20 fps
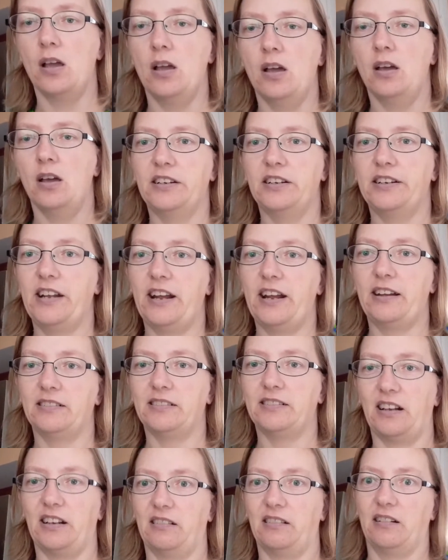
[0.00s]
today is
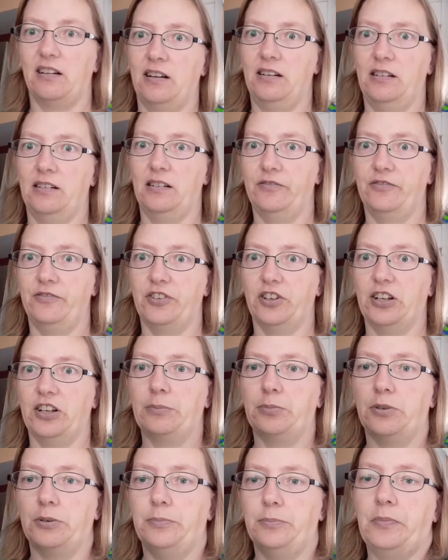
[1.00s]
like I didn't feel like
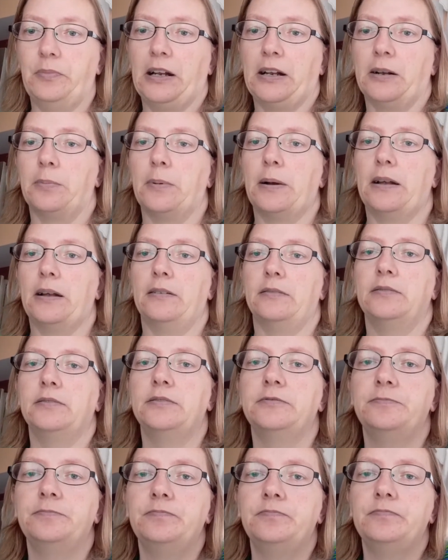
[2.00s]
putting makeup on.
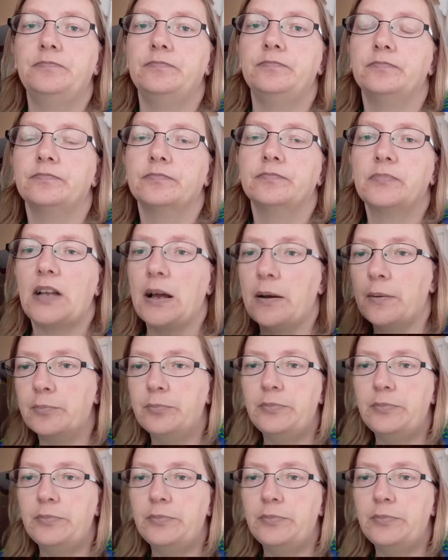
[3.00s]
I'm